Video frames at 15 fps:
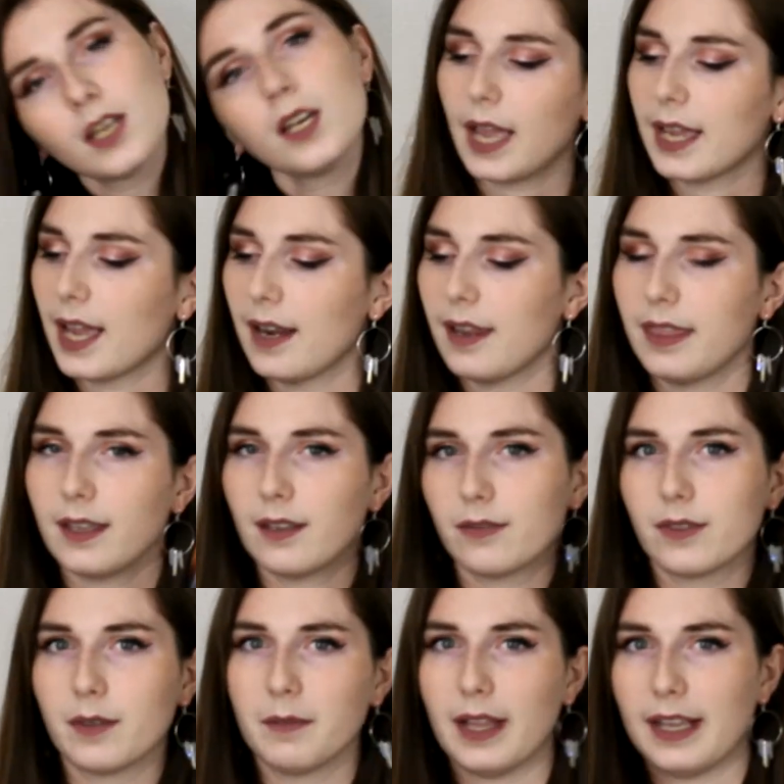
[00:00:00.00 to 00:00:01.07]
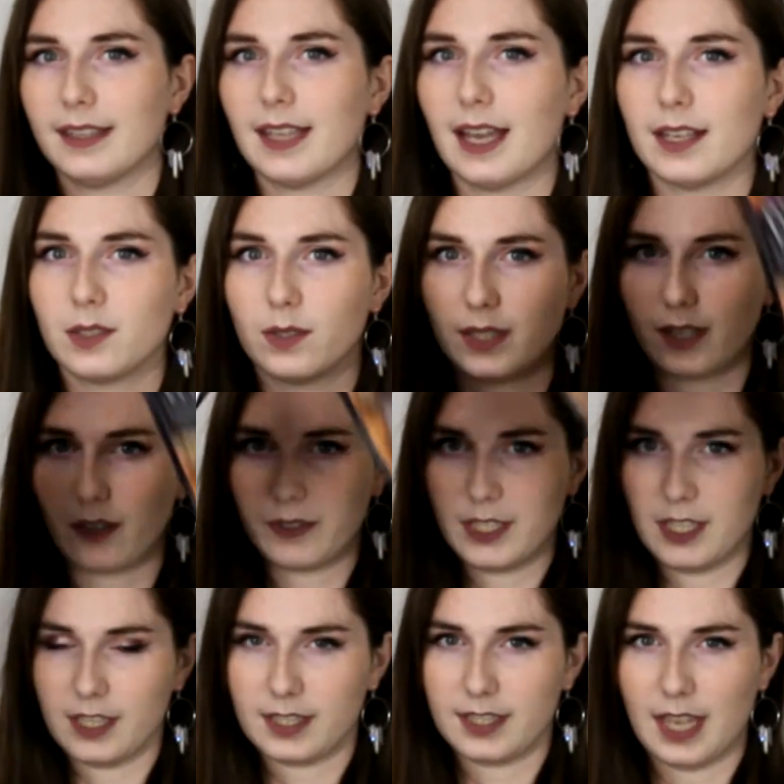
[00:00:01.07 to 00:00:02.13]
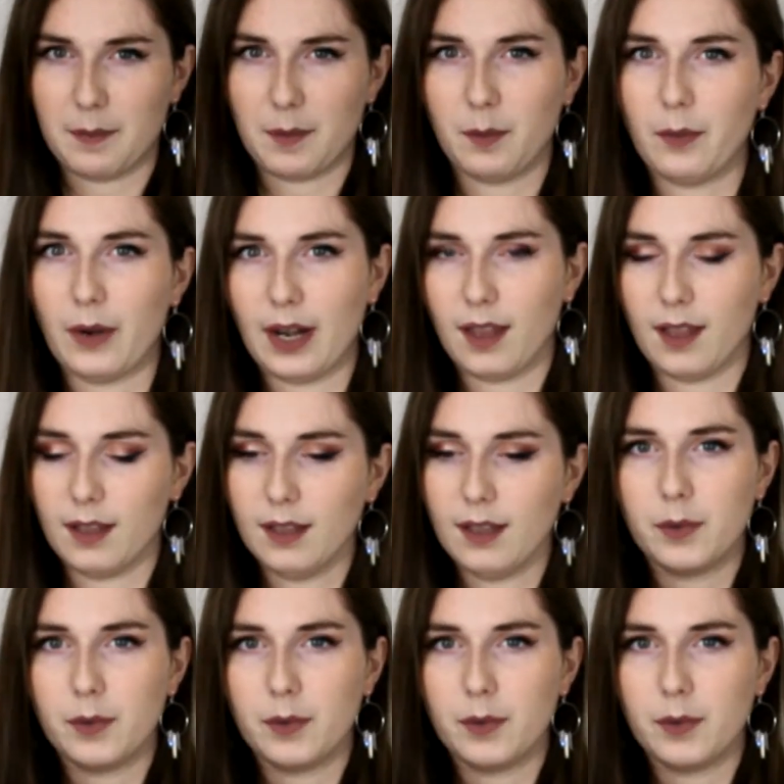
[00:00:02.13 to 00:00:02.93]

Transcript: I kind of think of them like that. So it's obviously the same umbrella,